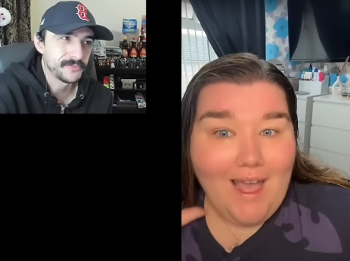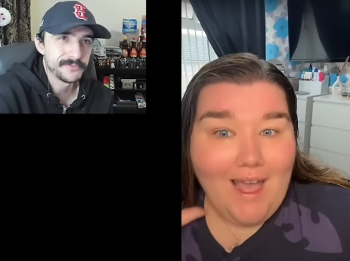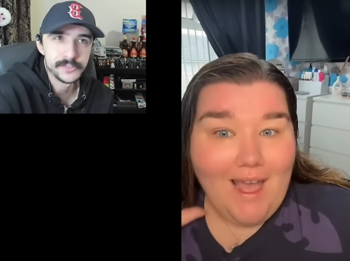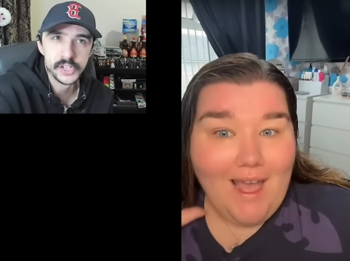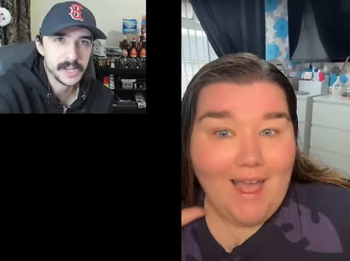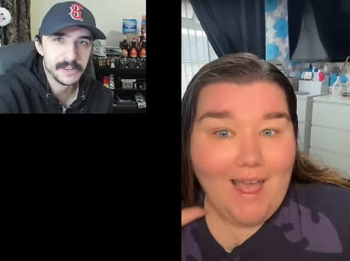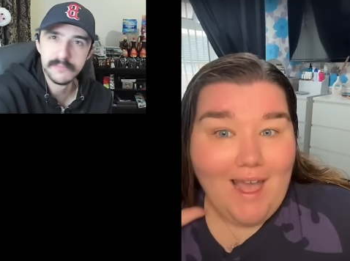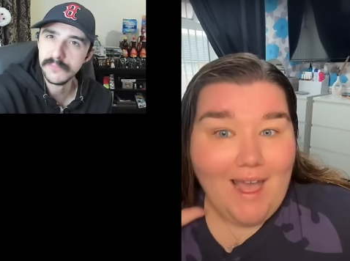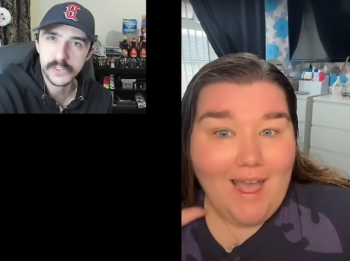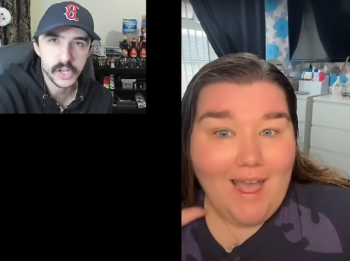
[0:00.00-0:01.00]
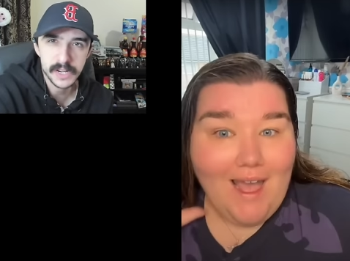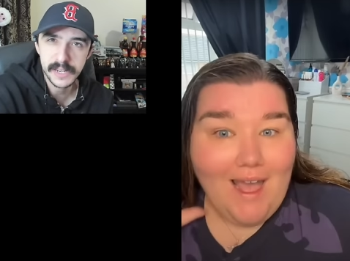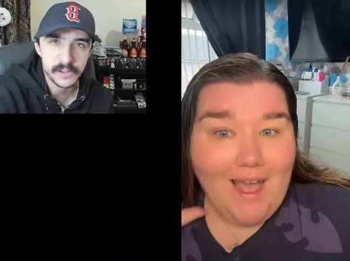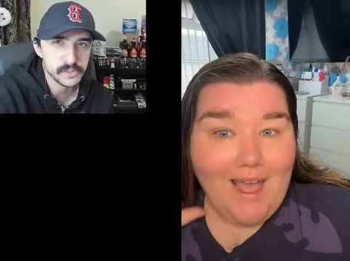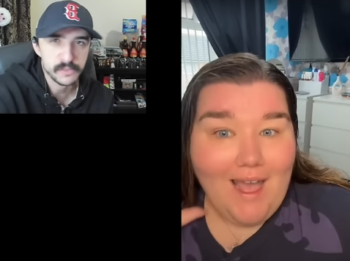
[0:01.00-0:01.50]
Speaker 1: chicken chicken
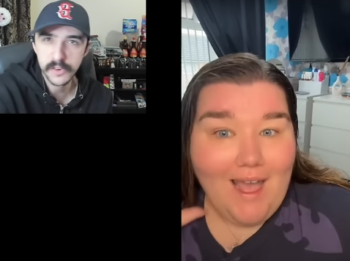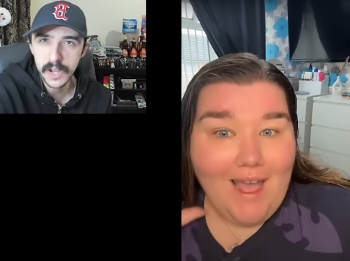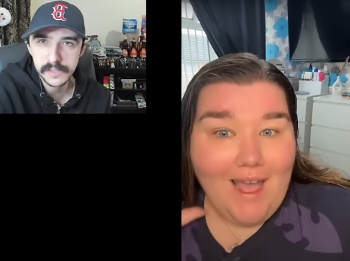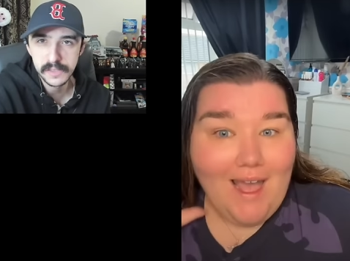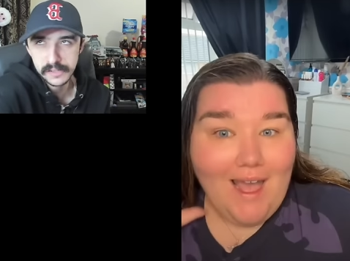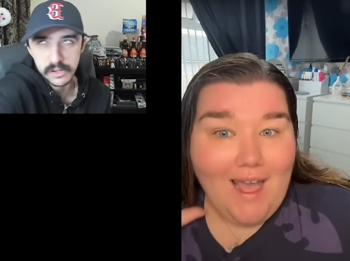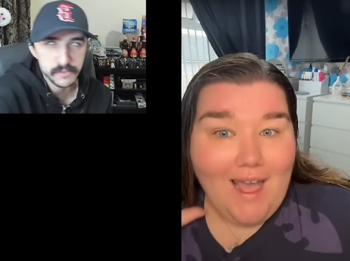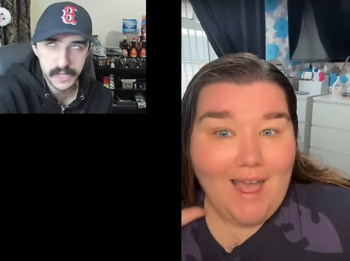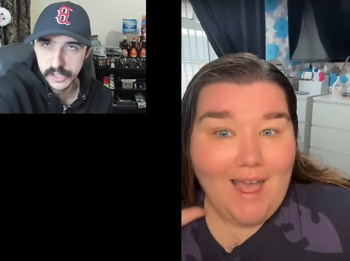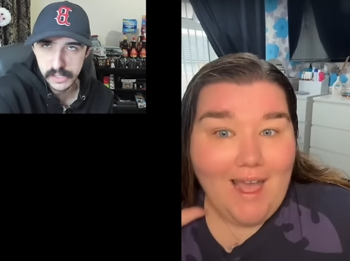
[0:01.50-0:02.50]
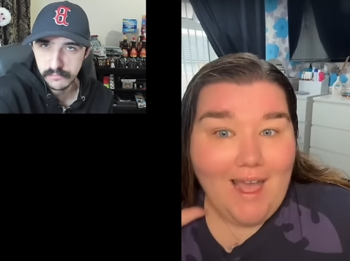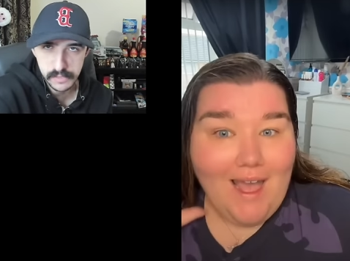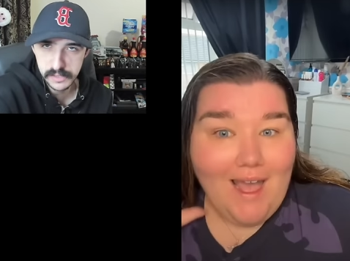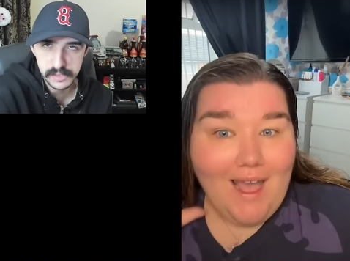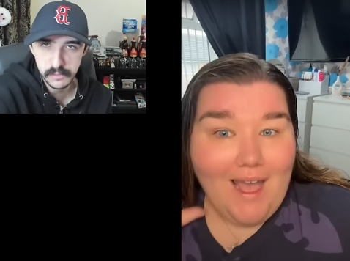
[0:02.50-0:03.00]
tenders and fries. They serve that shit. It's
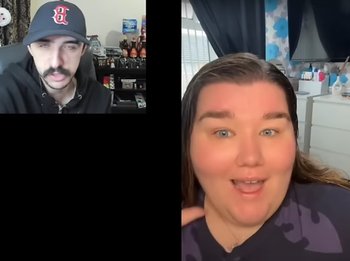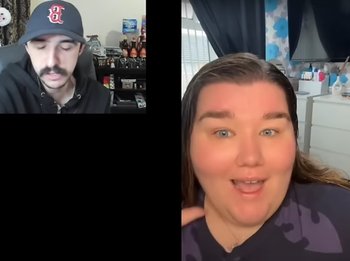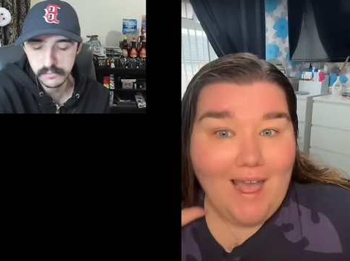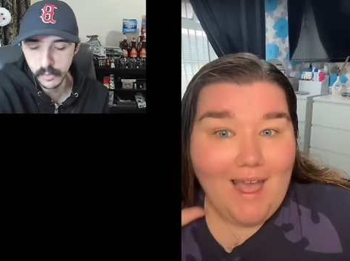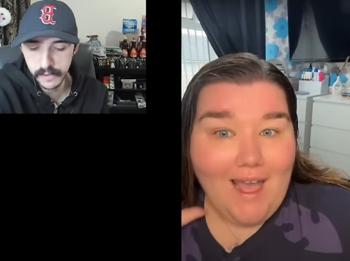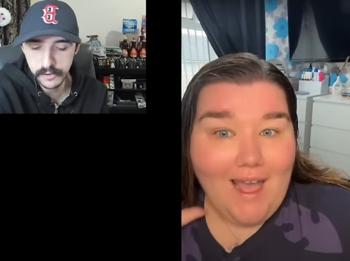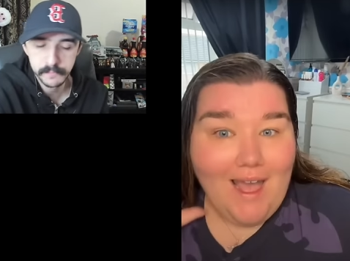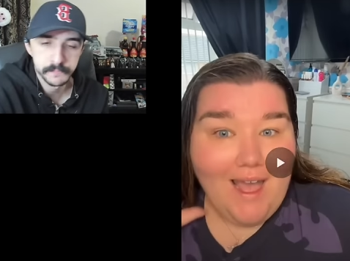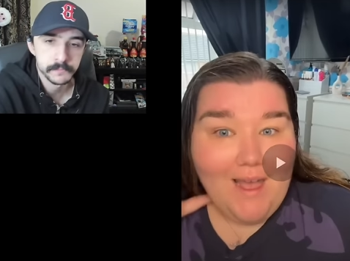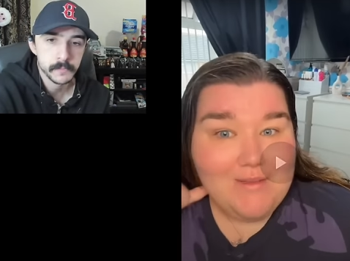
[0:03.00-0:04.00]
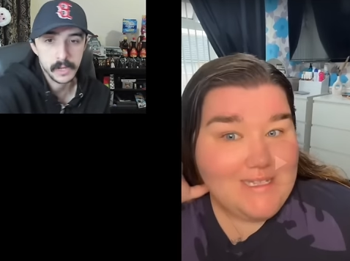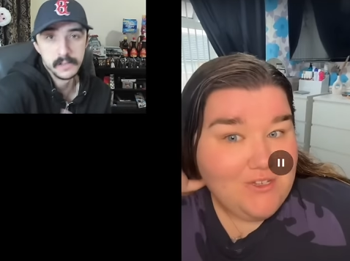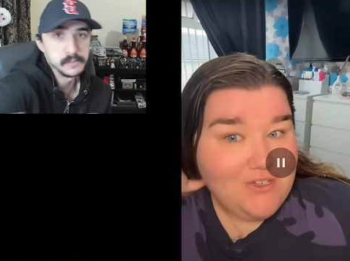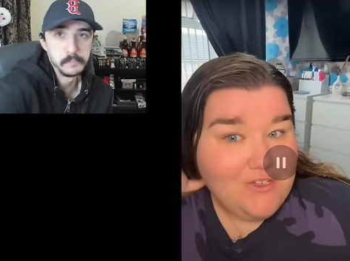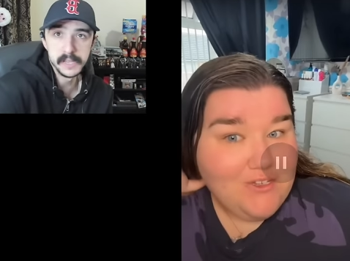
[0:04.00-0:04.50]
the same shit. Whatever. And that's
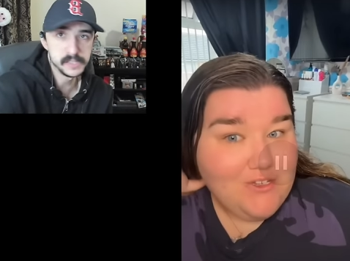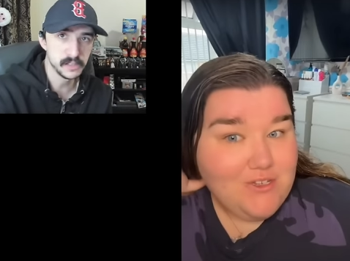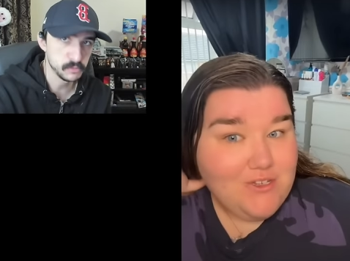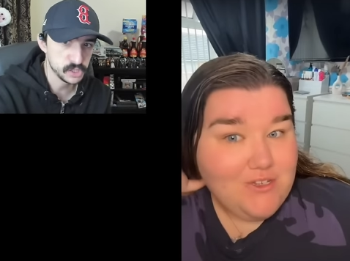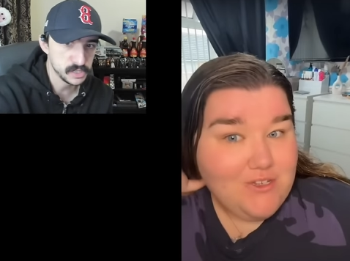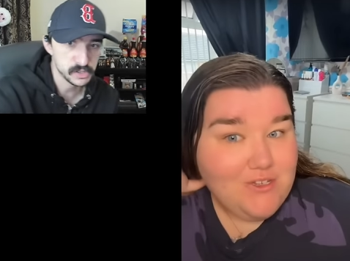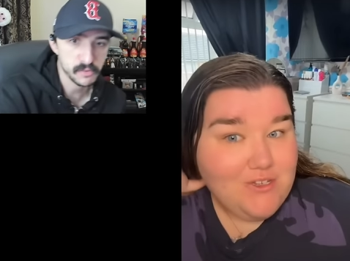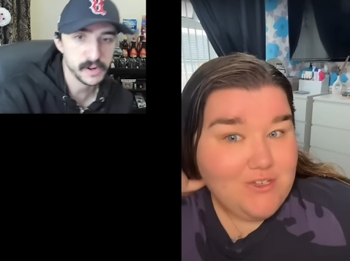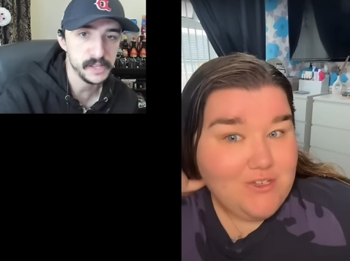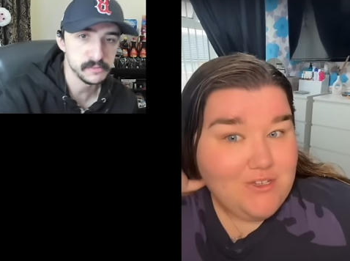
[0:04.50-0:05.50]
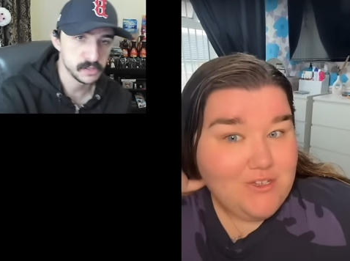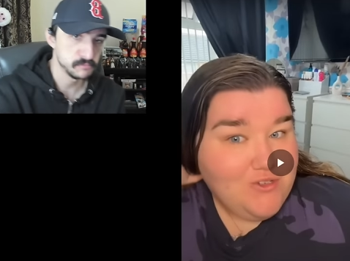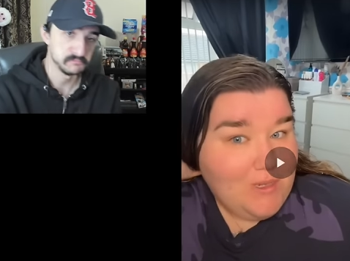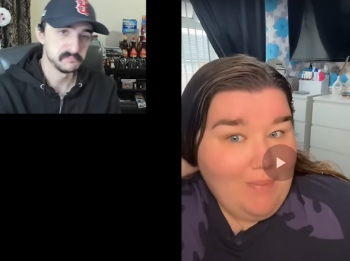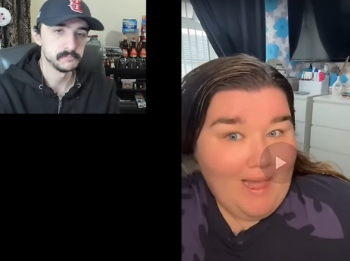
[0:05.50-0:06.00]
basically what she eats already. So
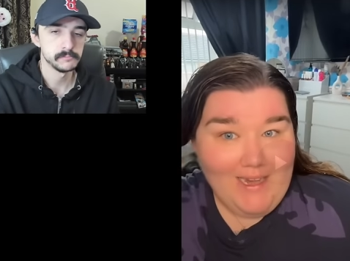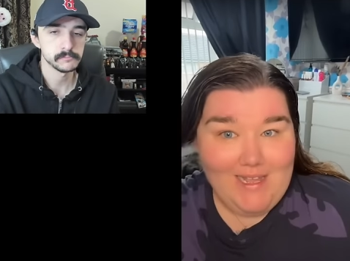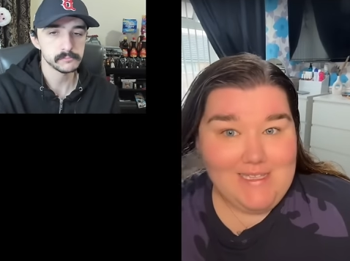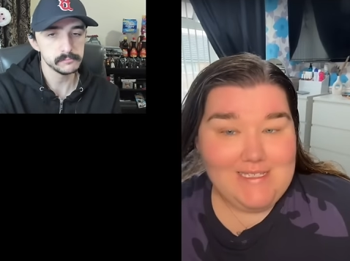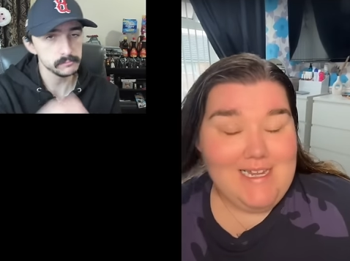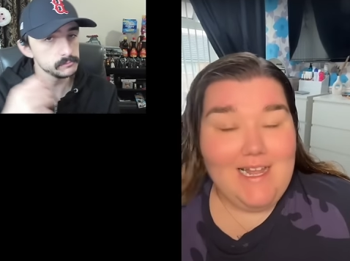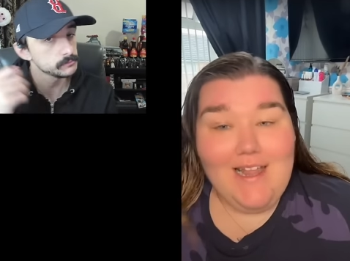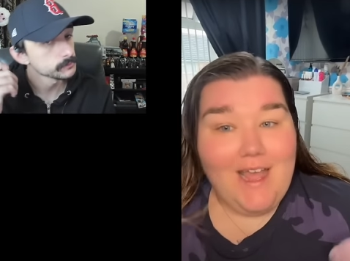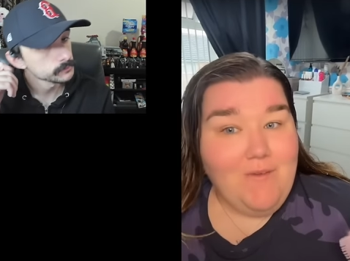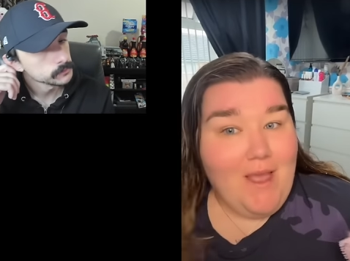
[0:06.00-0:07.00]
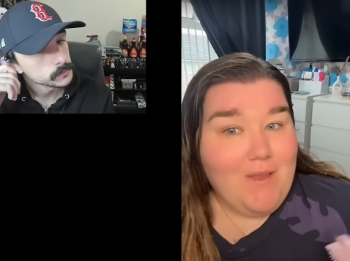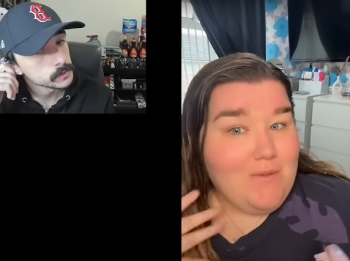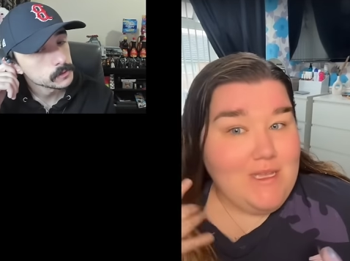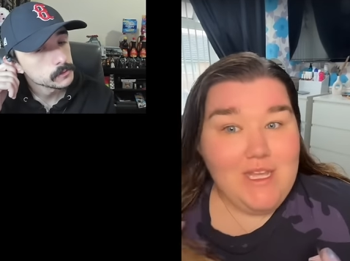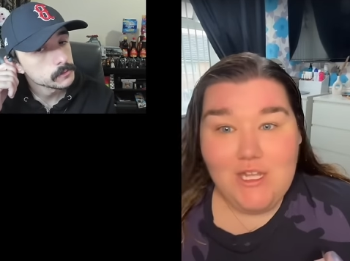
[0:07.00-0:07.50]
Speaker 2: panicking still. Anyway, we
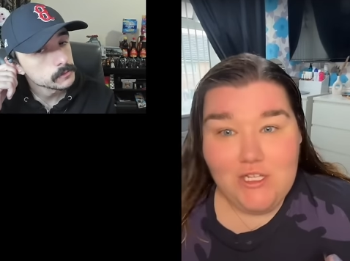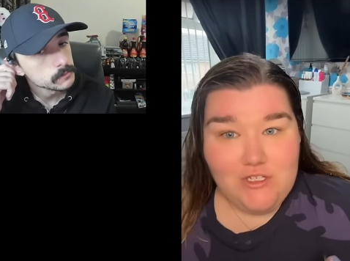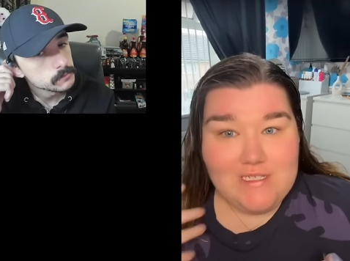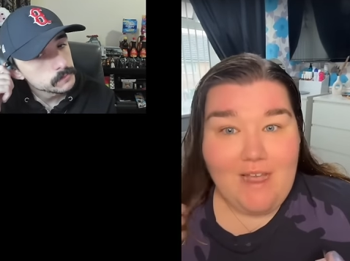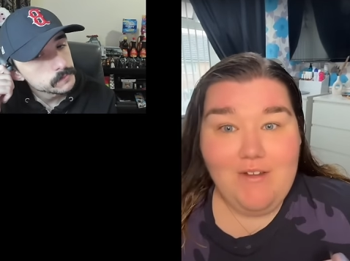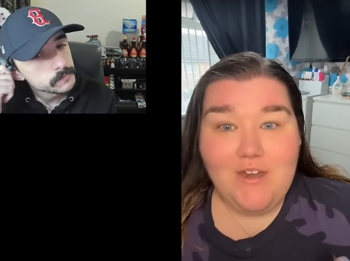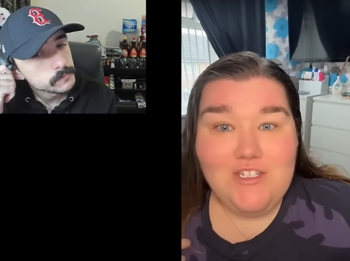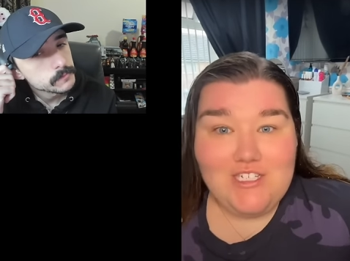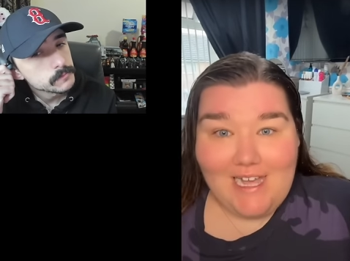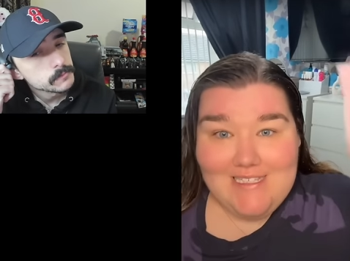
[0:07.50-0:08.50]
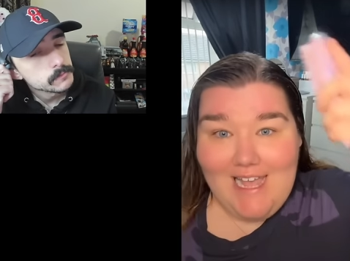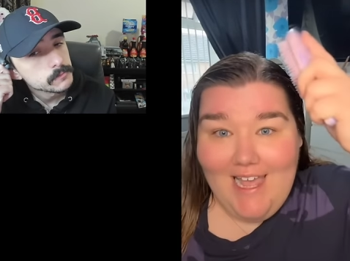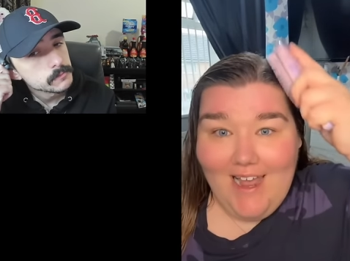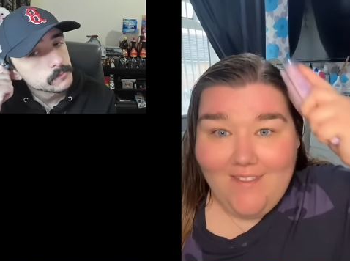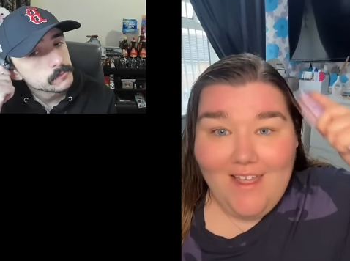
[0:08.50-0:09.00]
just carried on chatting,
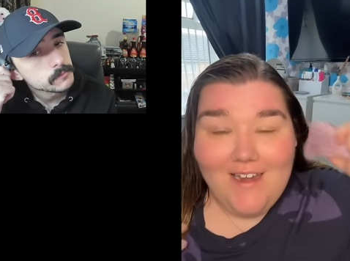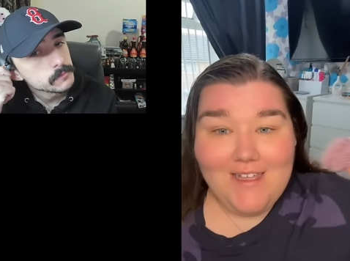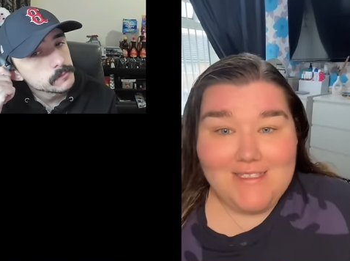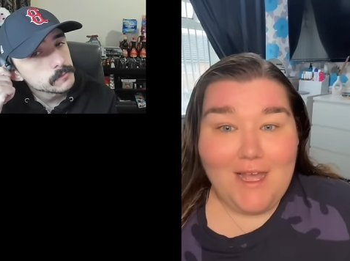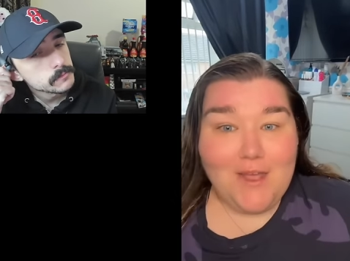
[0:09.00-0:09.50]
and then he said,